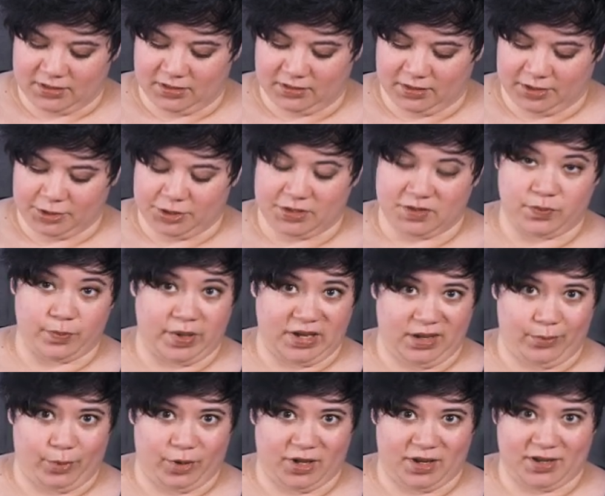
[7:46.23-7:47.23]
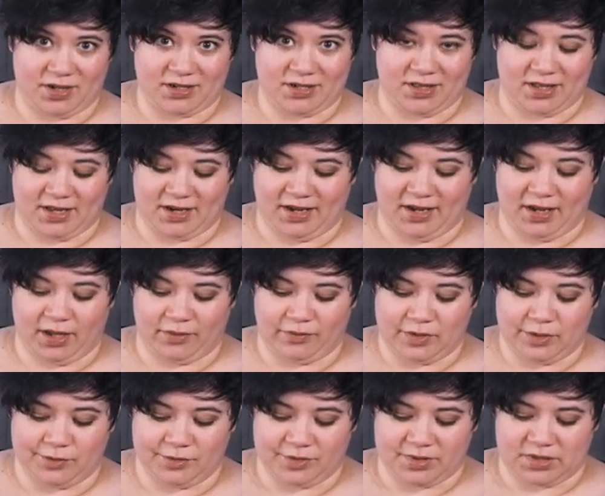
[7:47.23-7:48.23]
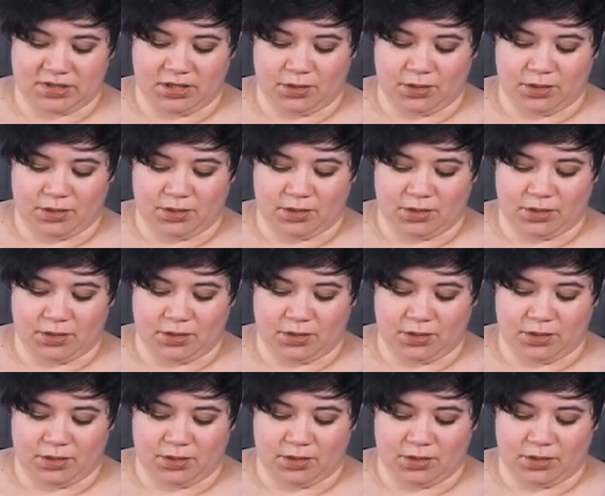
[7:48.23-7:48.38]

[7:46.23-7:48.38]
delicious byproduct that I have used